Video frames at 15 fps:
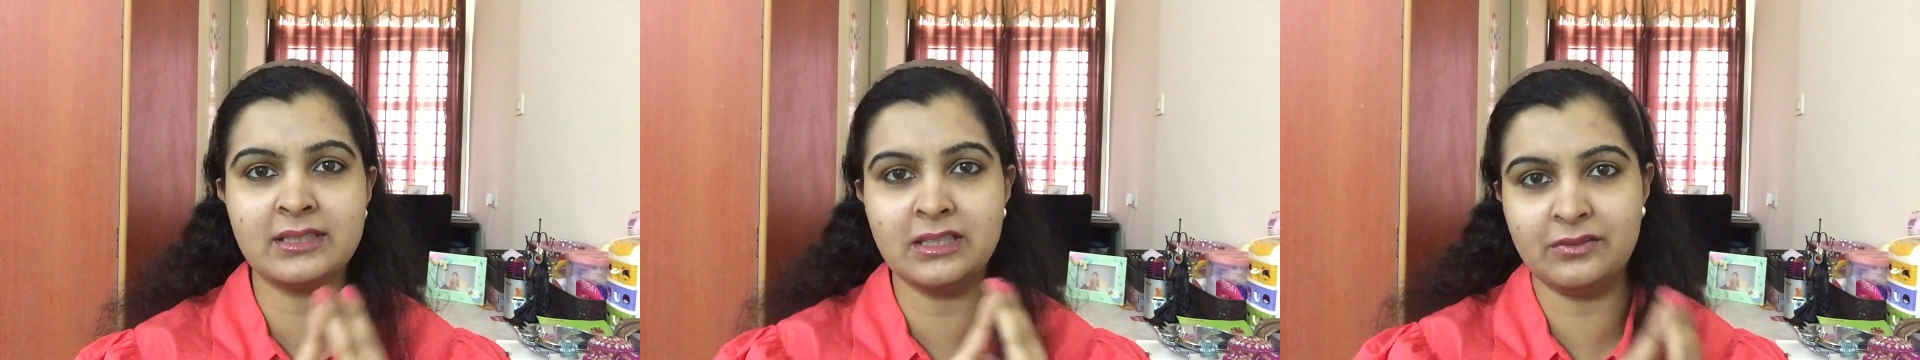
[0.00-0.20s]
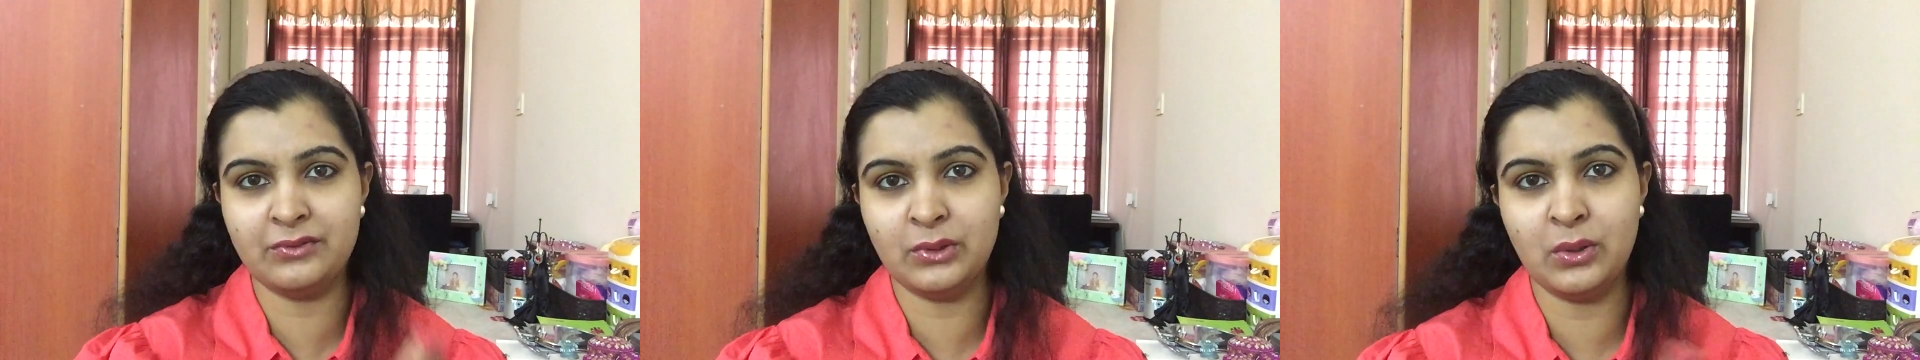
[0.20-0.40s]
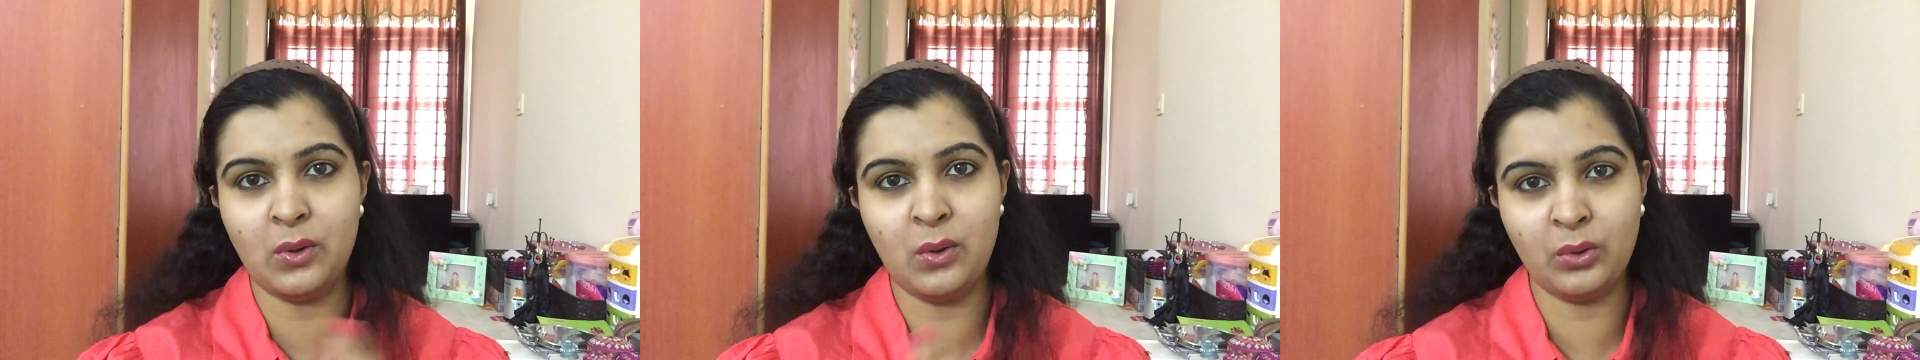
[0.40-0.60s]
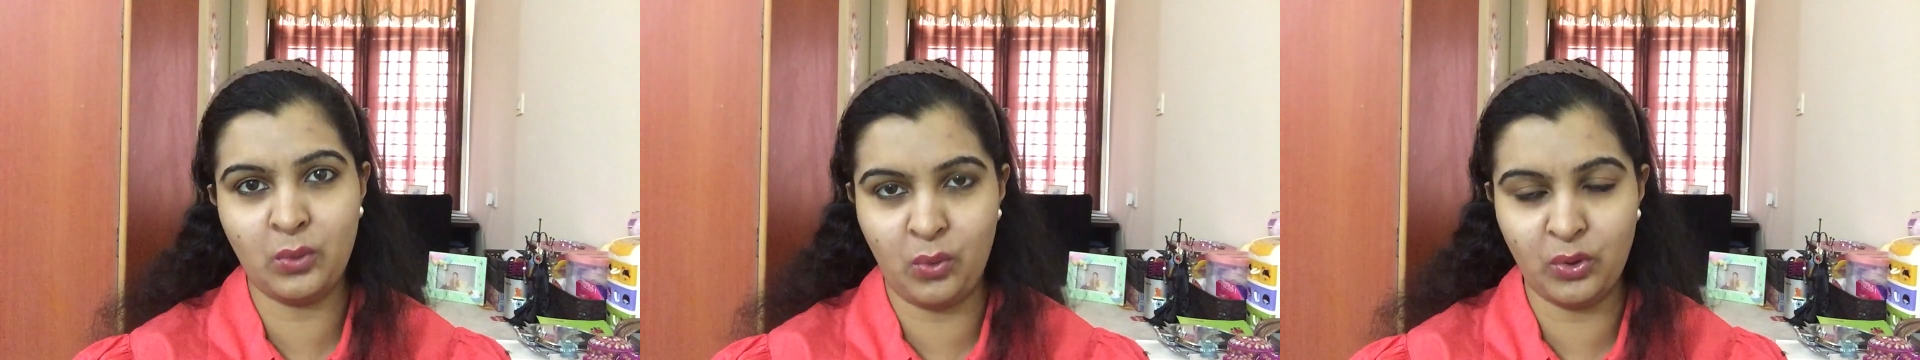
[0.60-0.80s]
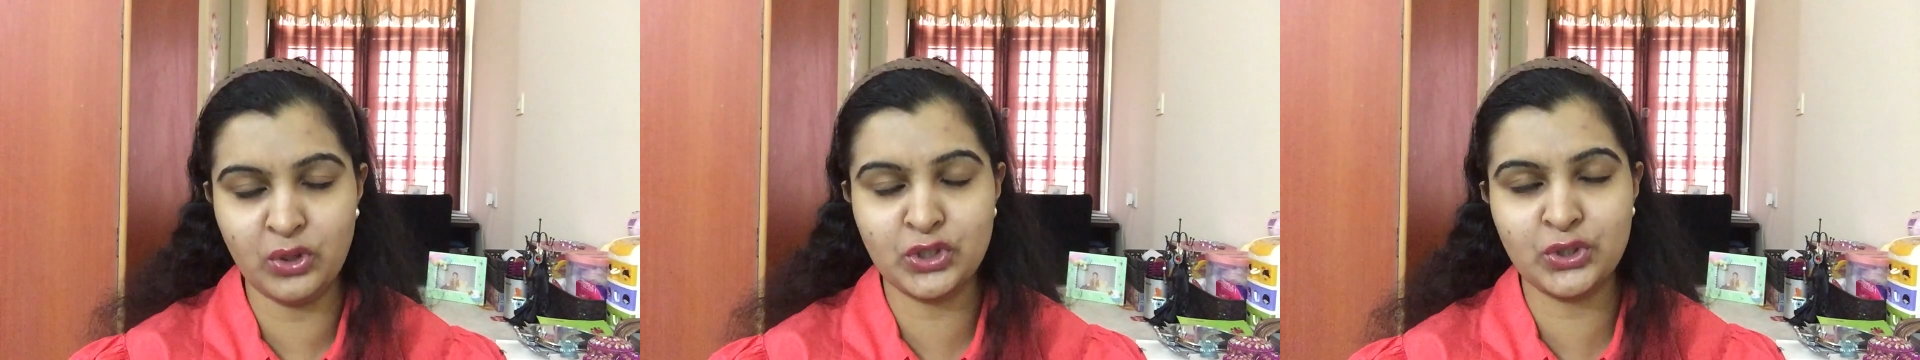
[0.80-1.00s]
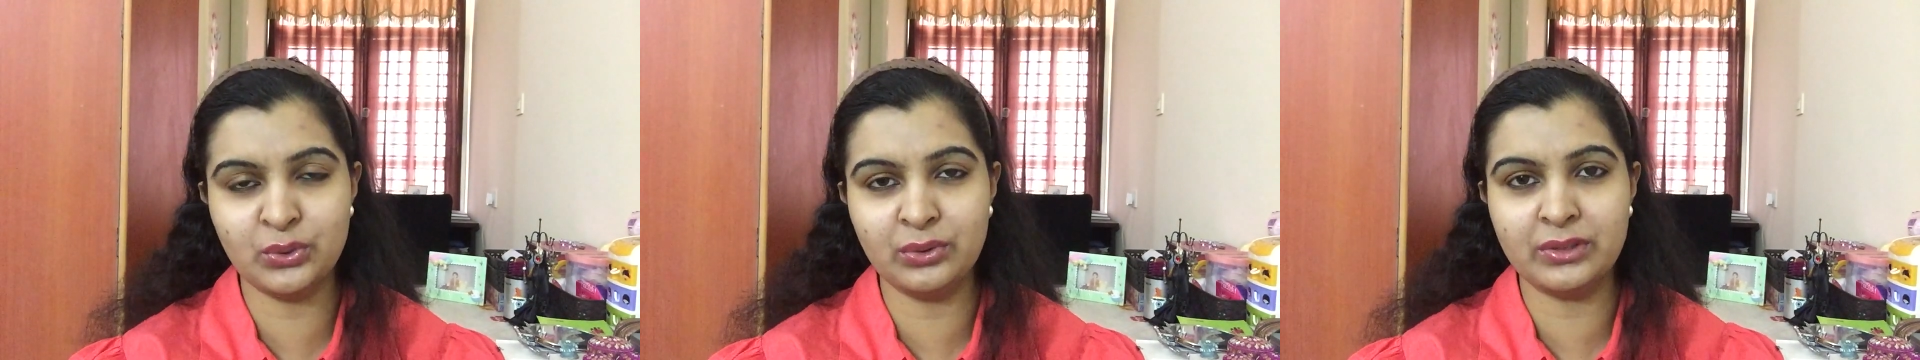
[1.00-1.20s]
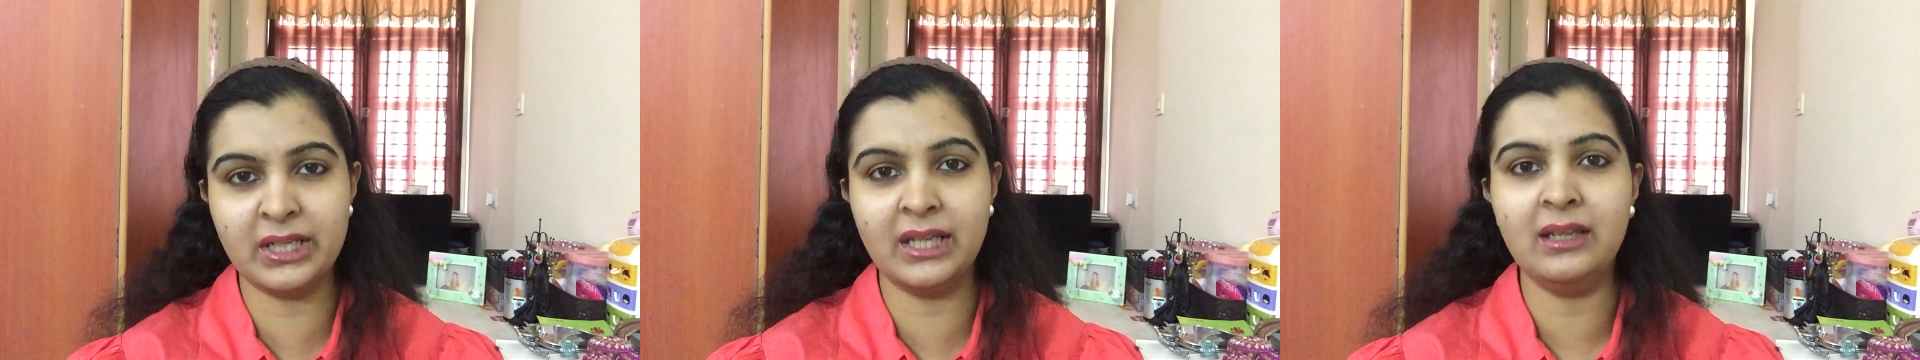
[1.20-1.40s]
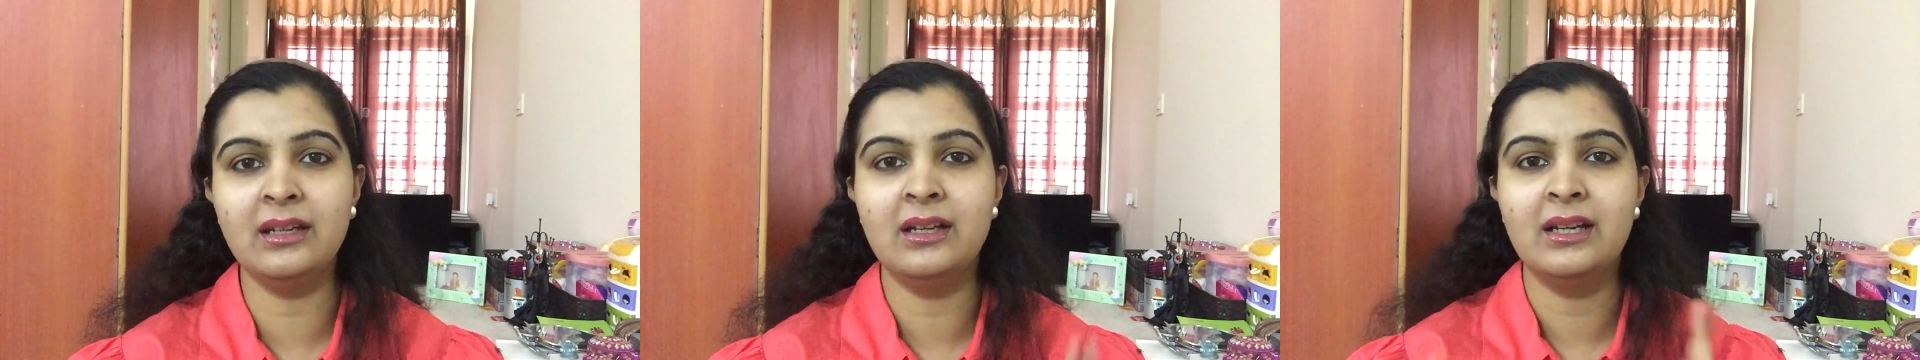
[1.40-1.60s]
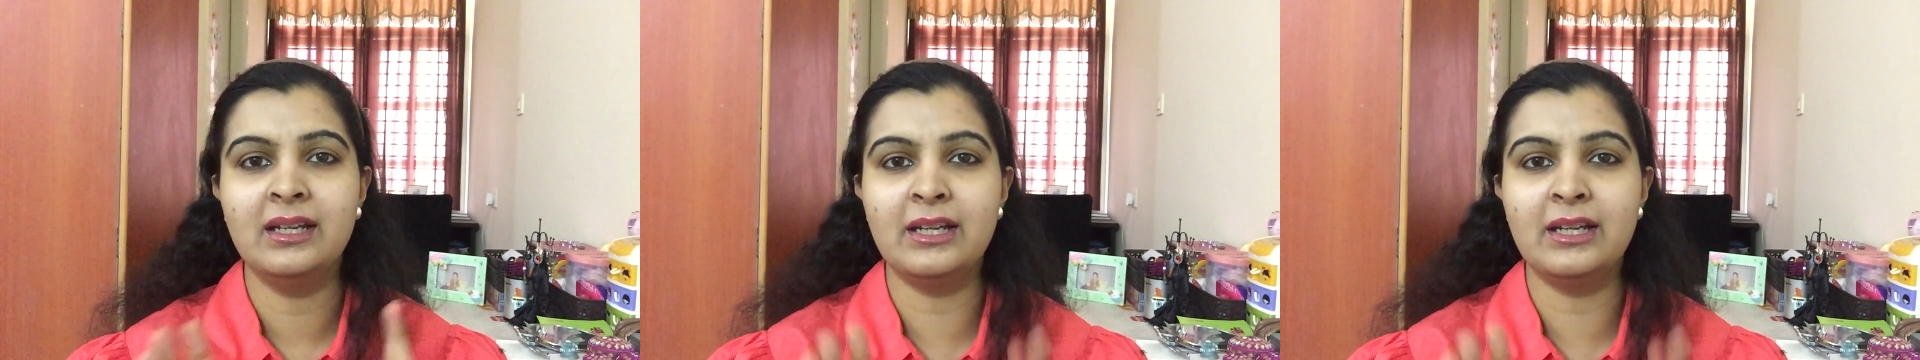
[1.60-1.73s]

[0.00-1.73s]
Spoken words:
silver or gold jewelry?